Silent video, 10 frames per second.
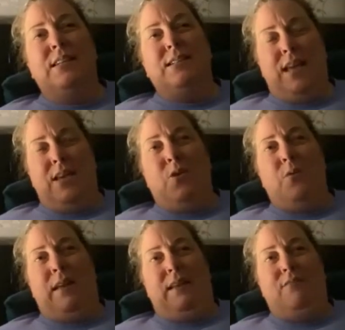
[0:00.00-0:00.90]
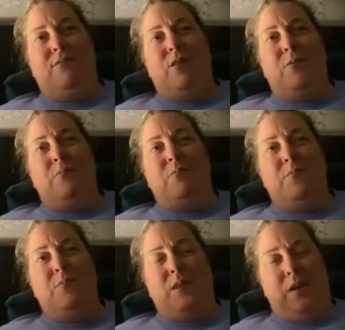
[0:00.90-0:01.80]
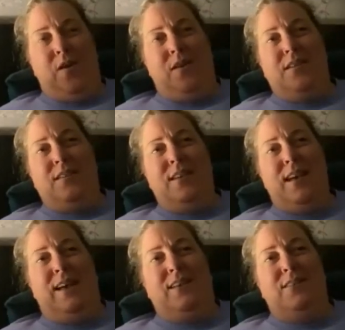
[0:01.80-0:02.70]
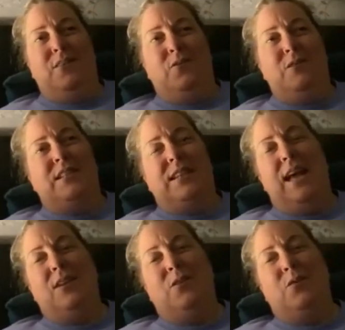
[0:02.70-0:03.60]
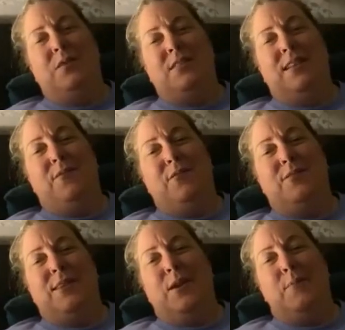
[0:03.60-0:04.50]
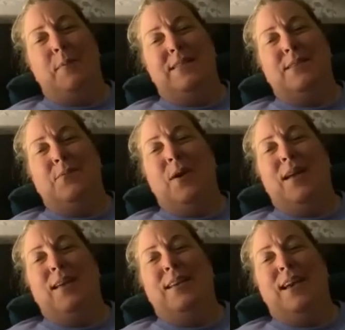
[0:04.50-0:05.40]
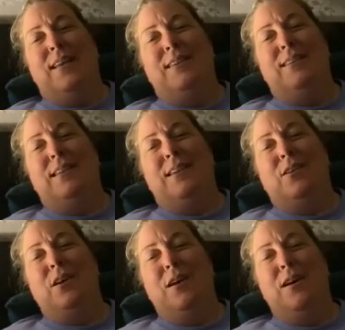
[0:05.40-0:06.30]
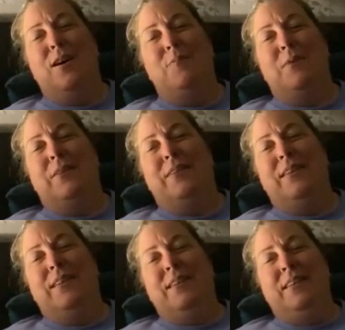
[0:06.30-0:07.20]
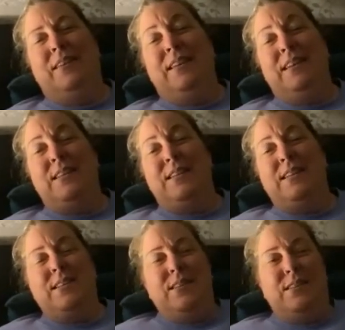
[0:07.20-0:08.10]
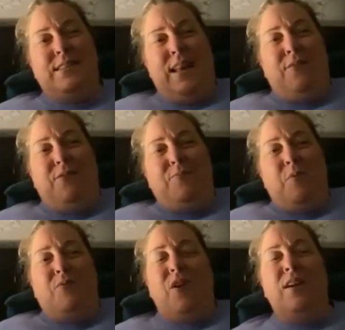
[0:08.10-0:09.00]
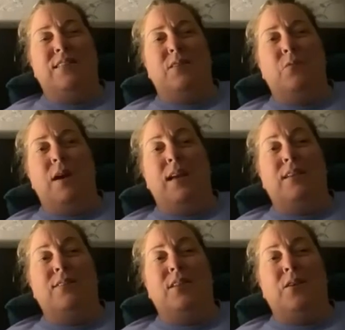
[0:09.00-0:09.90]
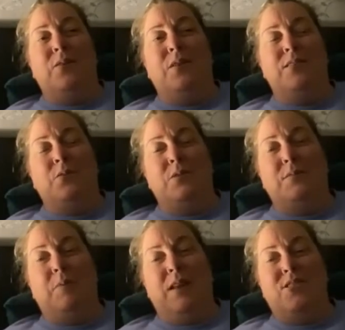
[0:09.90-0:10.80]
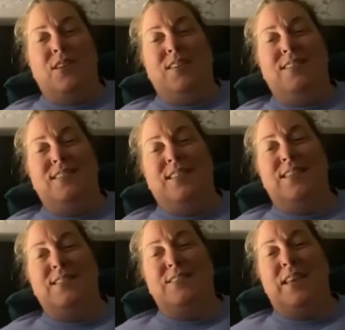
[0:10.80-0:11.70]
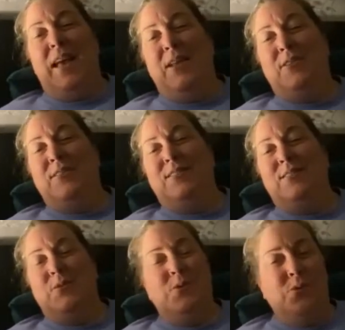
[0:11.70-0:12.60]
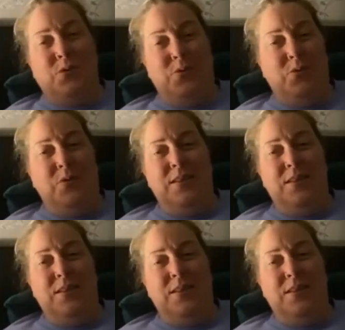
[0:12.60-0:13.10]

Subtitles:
takeaway from tonight. And obviously Helen always delivers in an amazing way and in a calm and safe providing way. So it's always a pleasure to listen to Helen talk or